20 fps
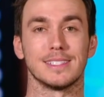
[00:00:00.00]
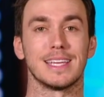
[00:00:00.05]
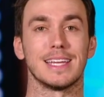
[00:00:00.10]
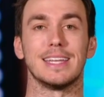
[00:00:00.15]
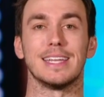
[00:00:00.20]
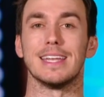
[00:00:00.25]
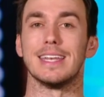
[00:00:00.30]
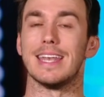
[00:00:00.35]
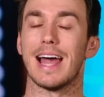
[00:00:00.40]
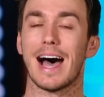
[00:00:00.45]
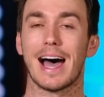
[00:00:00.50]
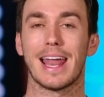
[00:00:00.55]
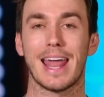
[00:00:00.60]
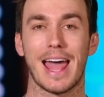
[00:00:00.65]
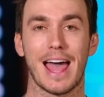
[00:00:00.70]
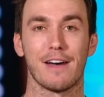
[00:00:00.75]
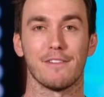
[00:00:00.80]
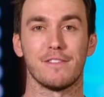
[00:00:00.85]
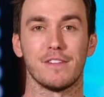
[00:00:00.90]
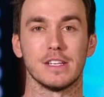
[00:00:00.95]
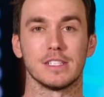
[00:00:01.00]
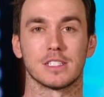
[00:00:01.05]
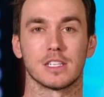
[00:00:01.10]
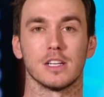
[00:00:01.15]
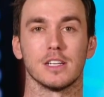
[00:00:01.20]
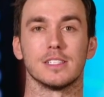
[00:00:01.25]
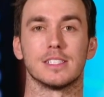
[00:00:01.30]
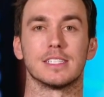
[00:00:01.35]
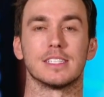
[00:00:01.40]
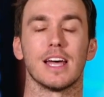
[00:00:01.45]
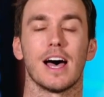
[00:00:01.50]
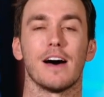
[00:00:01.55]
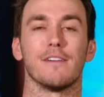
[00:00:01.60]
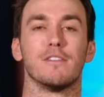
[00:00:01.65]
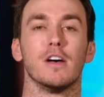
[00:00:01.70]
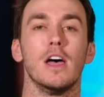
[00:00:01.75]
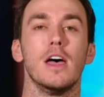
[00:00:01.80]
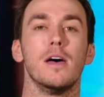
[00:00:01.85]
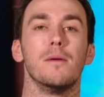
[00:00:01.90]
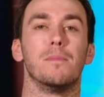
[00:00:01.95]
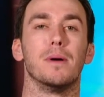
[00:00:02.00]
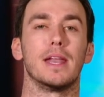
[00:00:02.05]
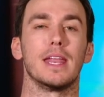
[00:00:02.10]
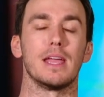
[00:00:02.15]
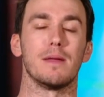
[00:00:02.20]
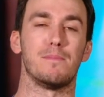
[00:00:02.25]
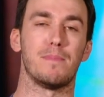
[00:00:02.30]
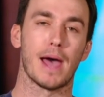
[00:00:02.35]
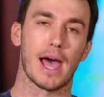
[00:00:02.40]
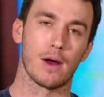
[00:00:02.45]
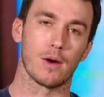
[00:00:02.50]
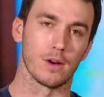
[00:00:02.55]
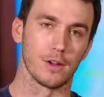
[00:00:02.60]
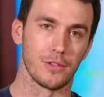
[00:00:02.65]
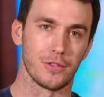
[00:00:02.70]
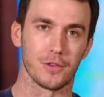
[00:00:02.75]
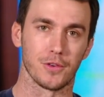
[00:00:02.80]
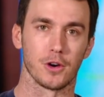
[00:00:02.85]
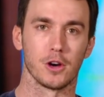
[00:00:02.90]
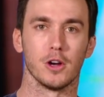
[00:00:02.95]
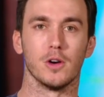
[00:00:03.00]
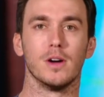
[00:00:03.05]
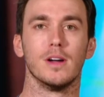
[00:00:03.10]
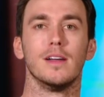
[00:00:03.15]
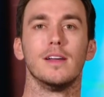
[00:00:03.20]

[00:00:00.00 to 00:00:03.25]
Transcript: He did not have his good stuff, but he powered through.